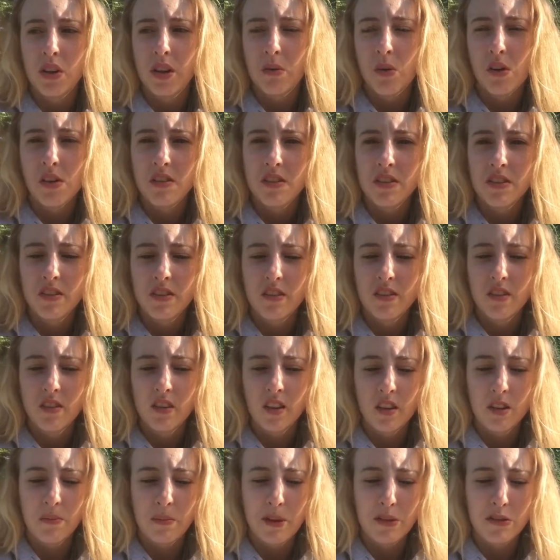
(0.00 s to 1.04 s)
they weren't
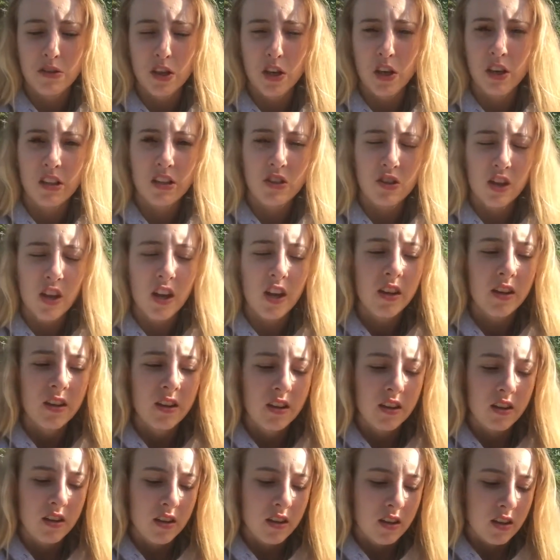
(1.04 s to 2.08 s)
going to be able to hurt each other.
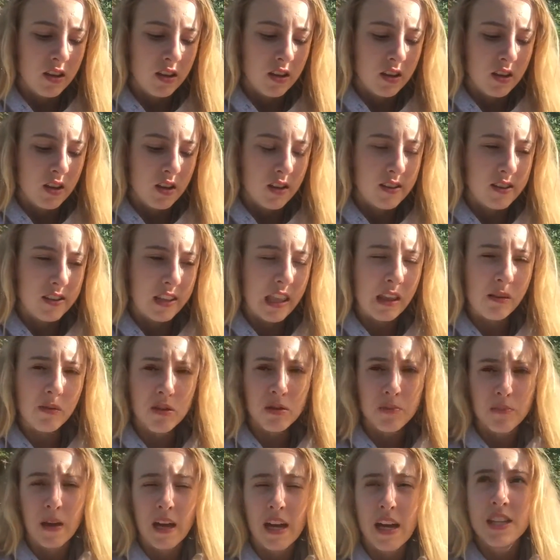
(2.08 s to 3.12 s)
And then I went
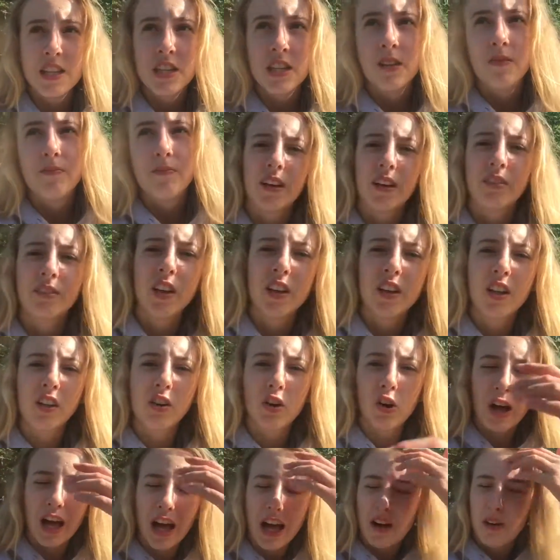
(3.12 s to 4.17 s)
to bed. I'm going to
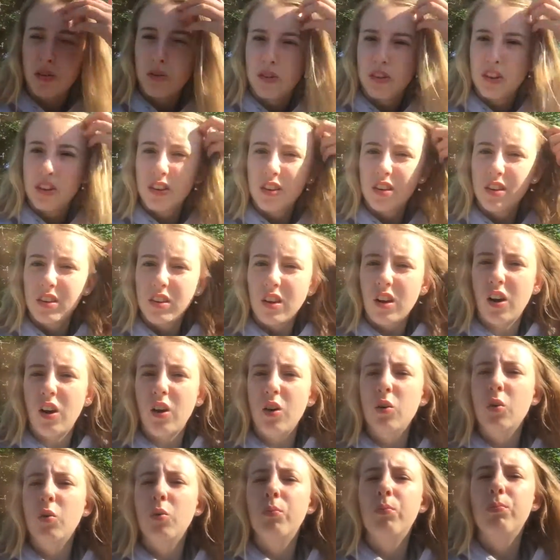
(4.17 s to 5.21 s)
cut out the
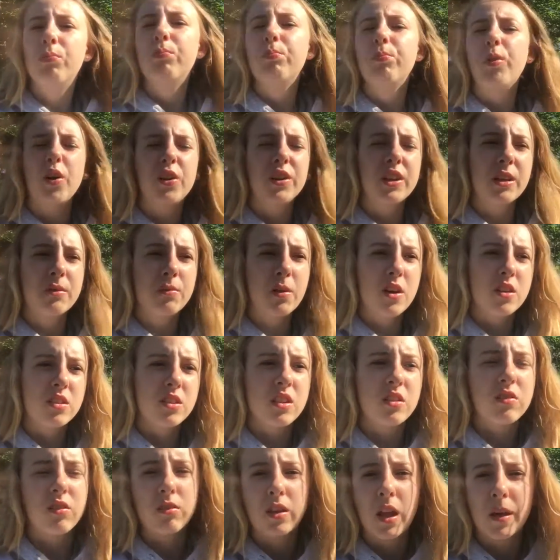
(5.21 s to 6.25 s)
whole bonding
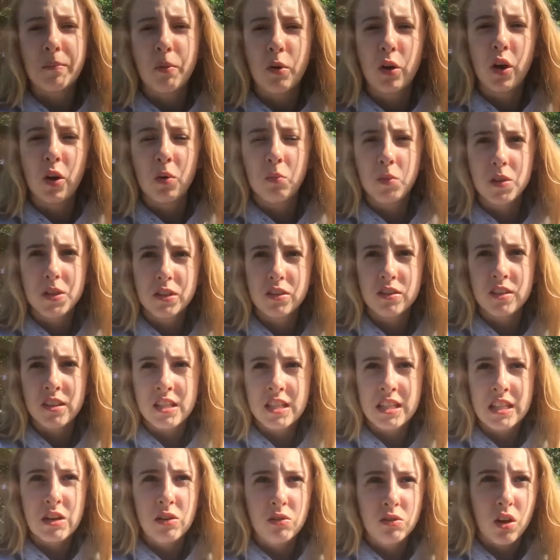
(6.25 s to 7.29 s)
process from that point onwards because it's
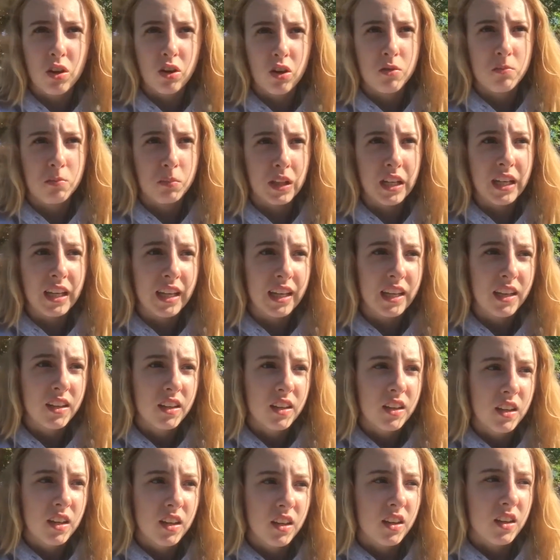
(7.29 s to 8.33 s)
still not complete.
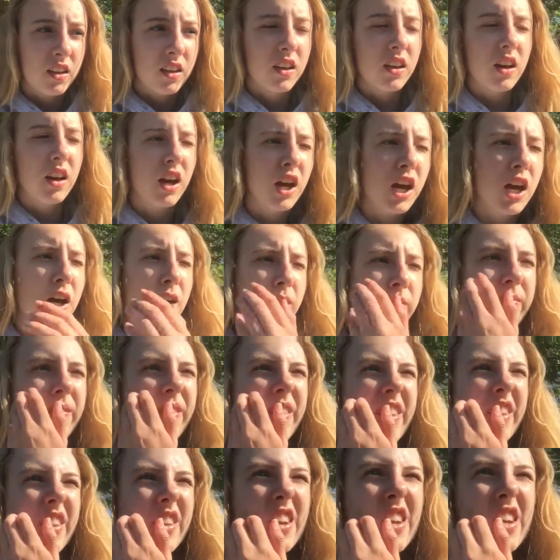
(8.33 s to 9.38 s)

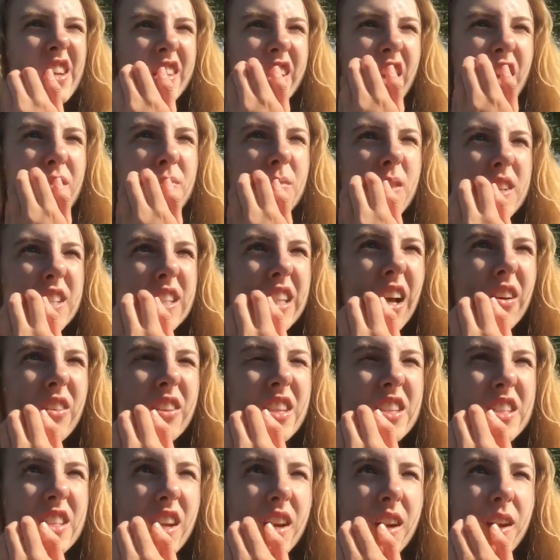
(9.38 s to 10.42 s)
It's going much slower
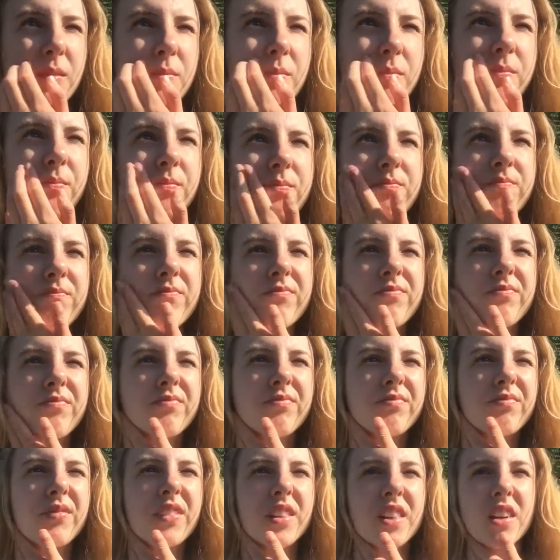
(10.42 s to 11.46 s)
this time,
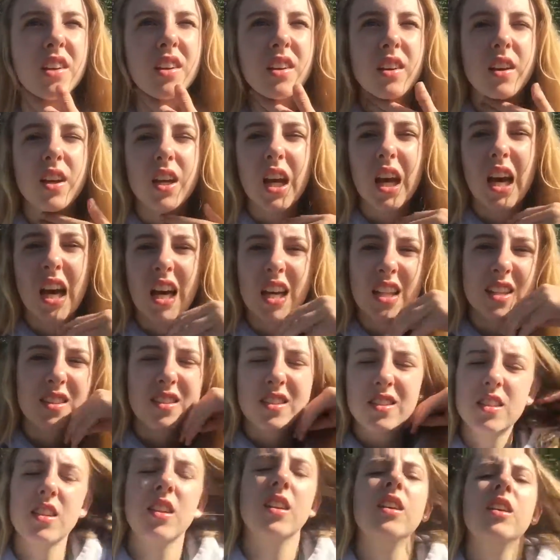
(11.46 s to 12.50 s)

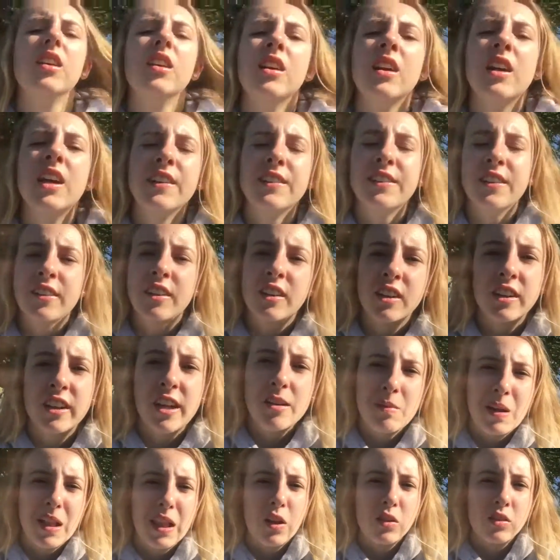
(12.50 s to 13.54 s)
and it's just going to
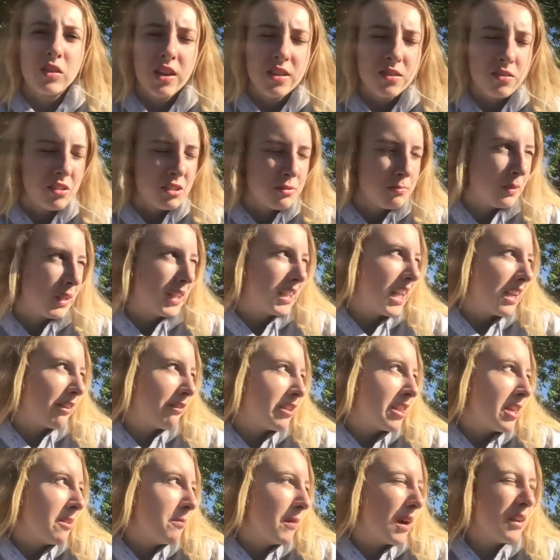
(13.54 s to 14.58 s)
take me a long time to explain
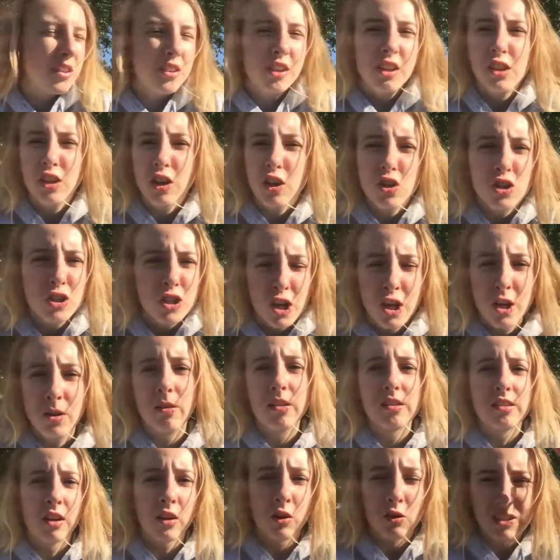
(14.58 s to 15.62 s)
everything, but I'm just going to go show you
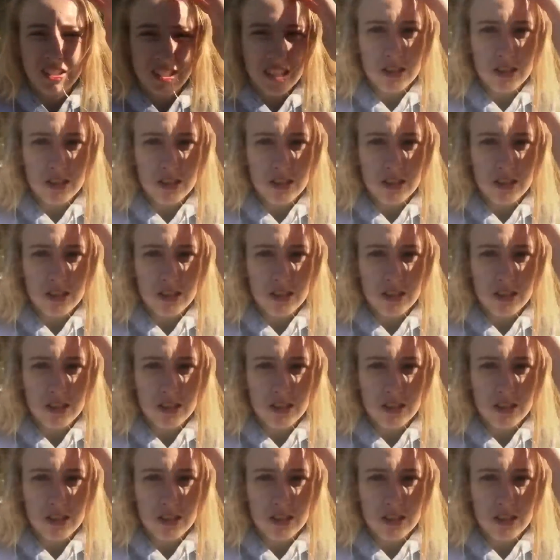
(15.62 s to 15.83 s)
what the current